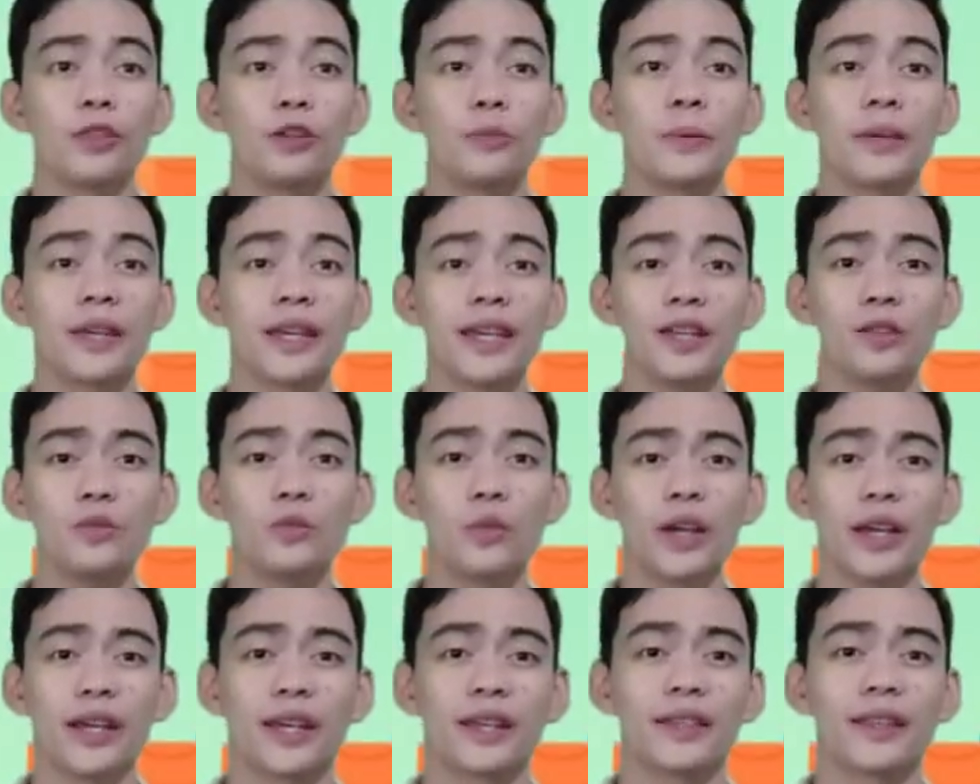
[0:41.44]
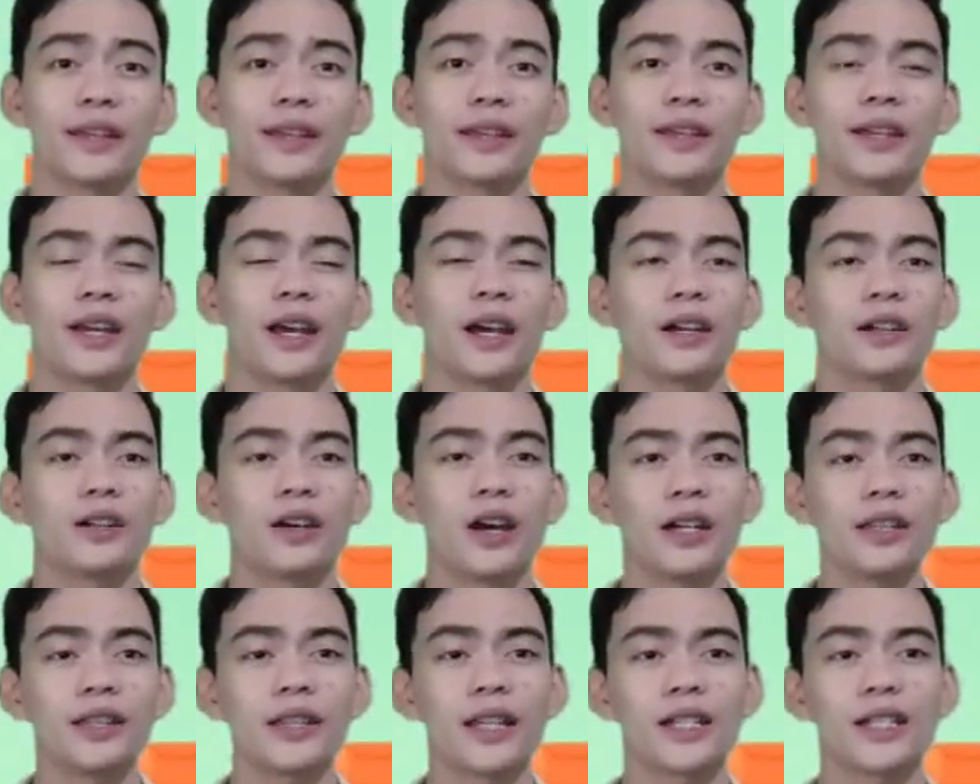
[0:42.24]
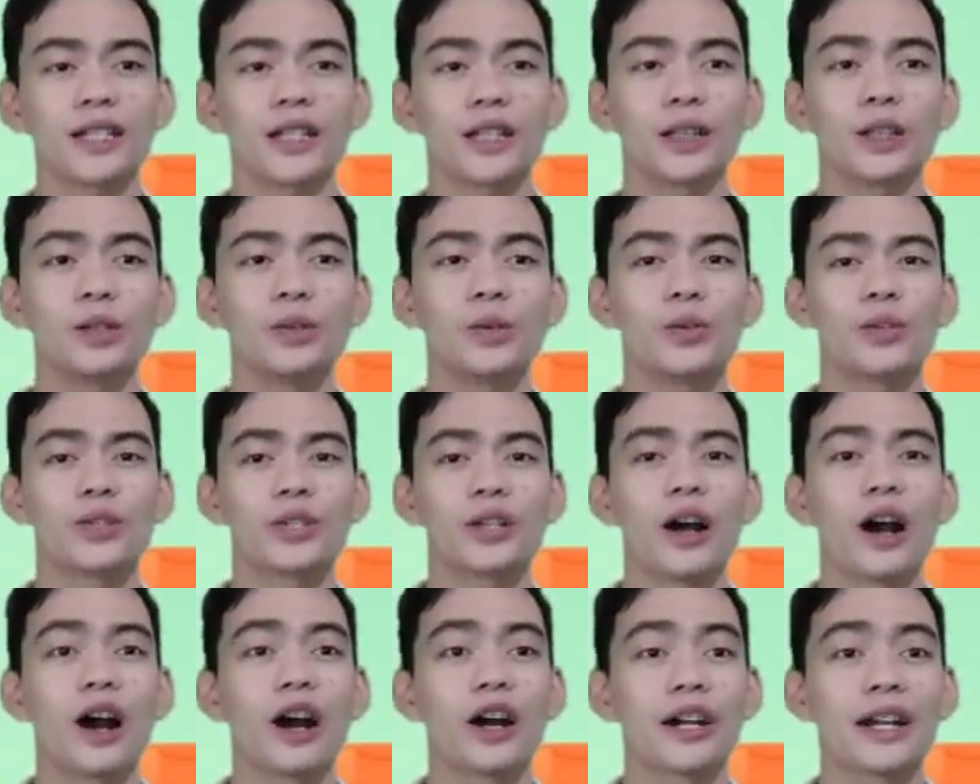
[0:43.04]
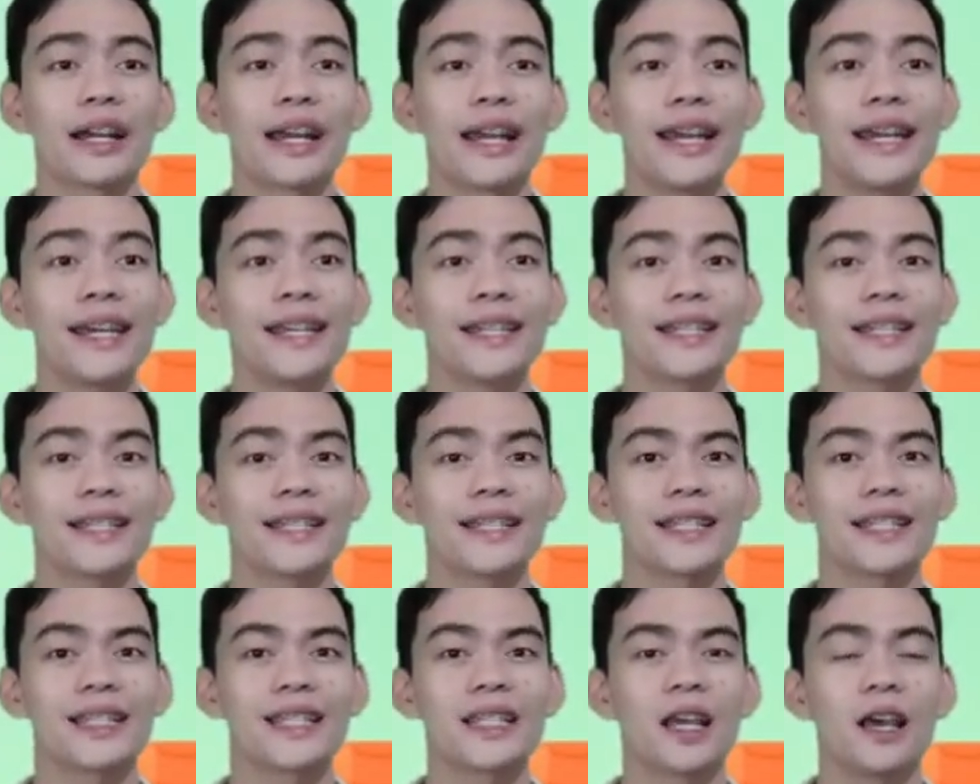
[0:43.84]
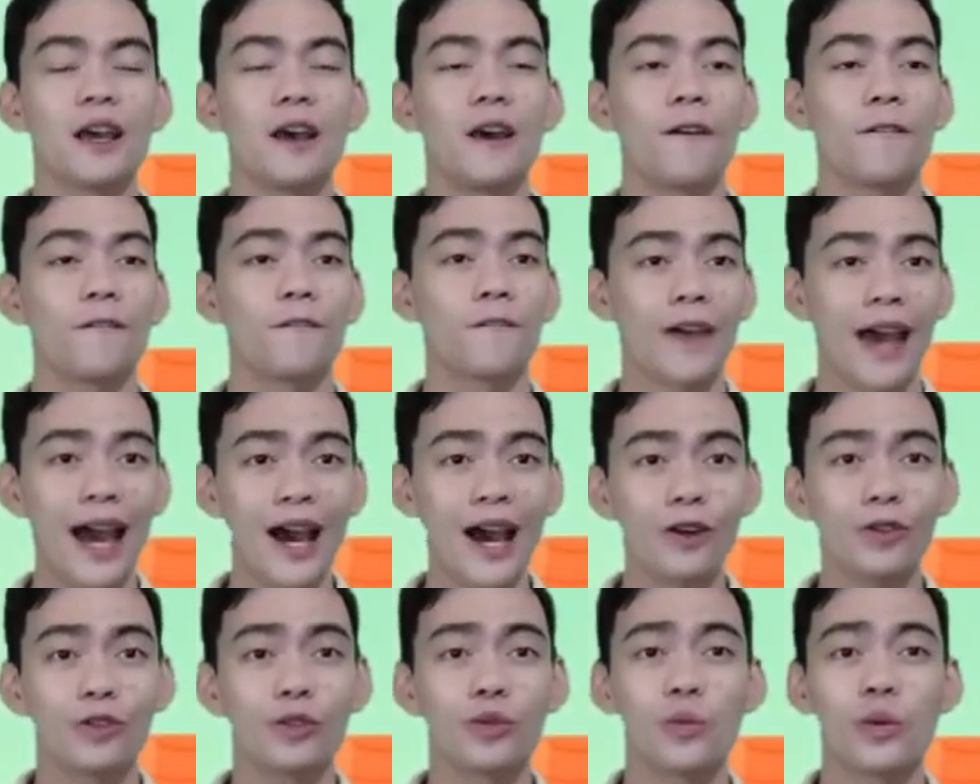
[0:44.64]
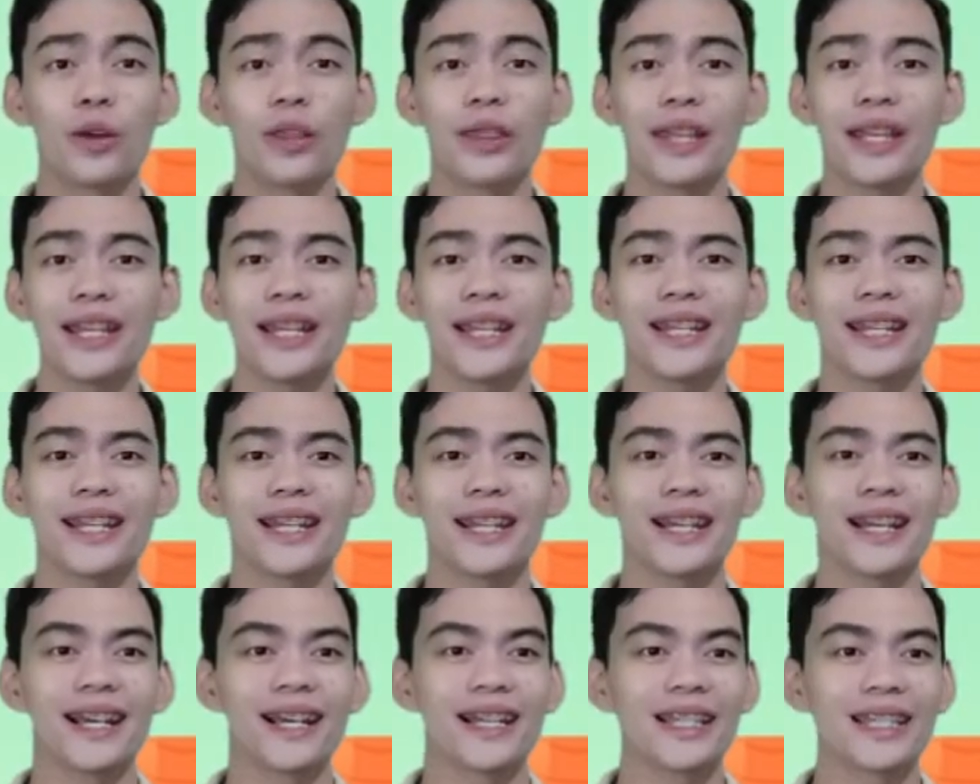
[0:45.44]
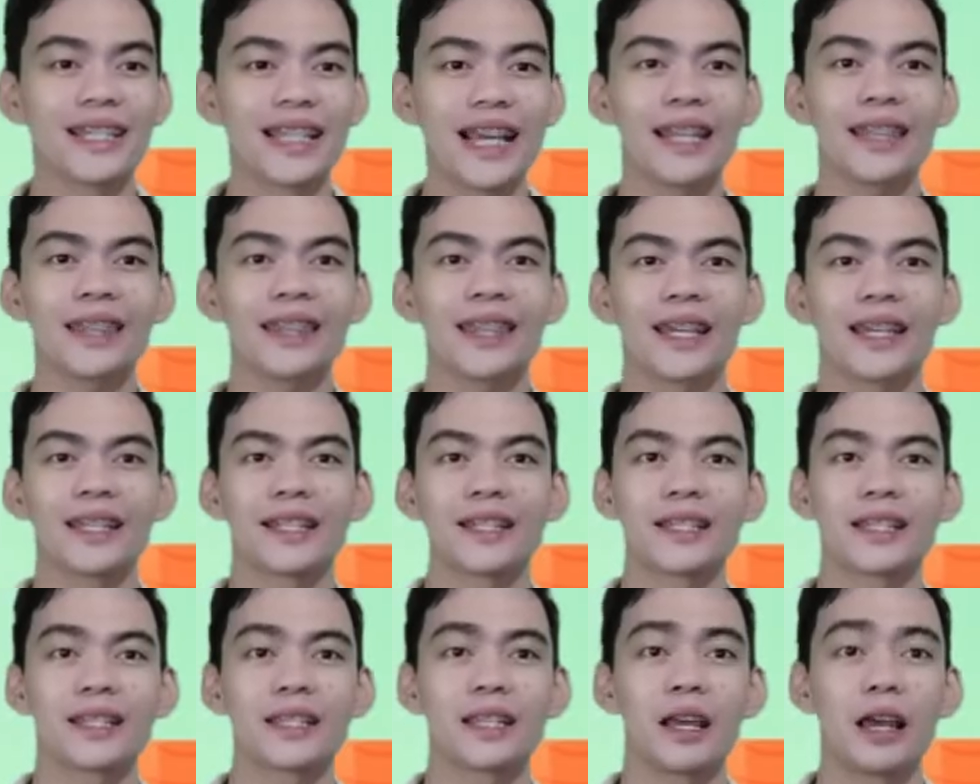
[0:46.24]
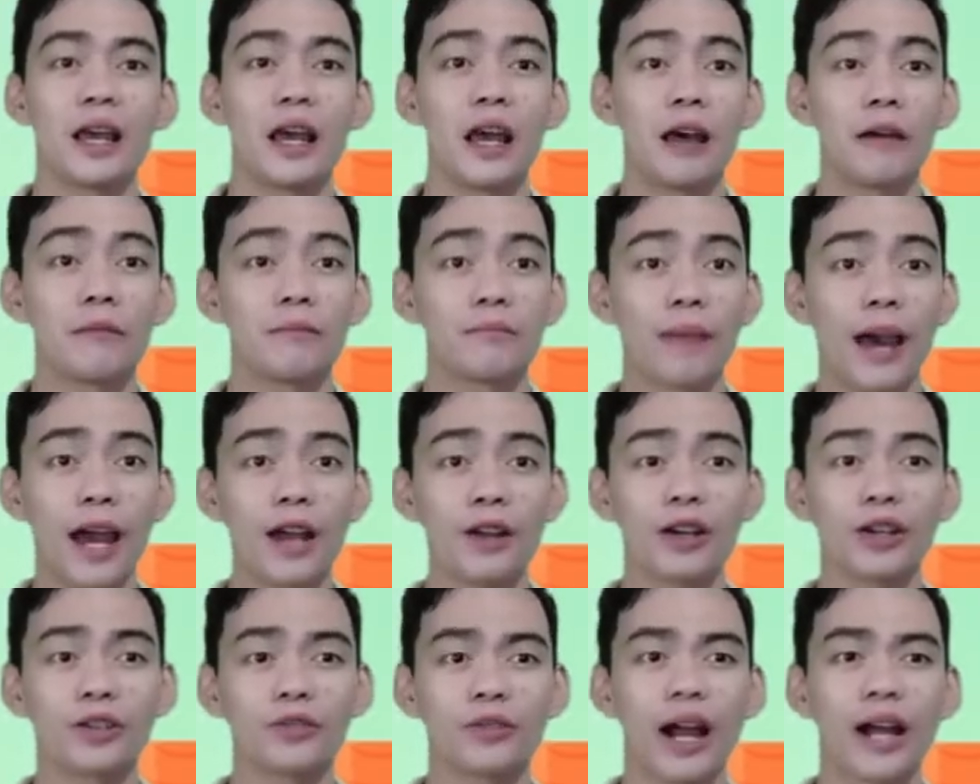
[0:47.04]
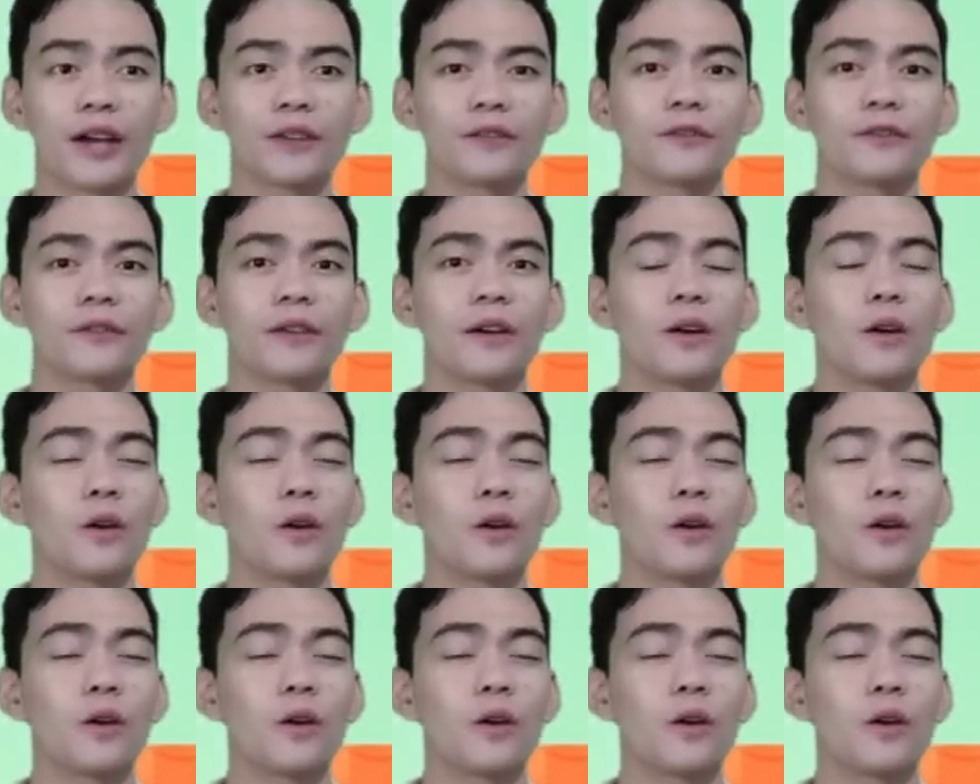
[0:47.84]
To begin with, context clues are hints found within a sentence, paragraph,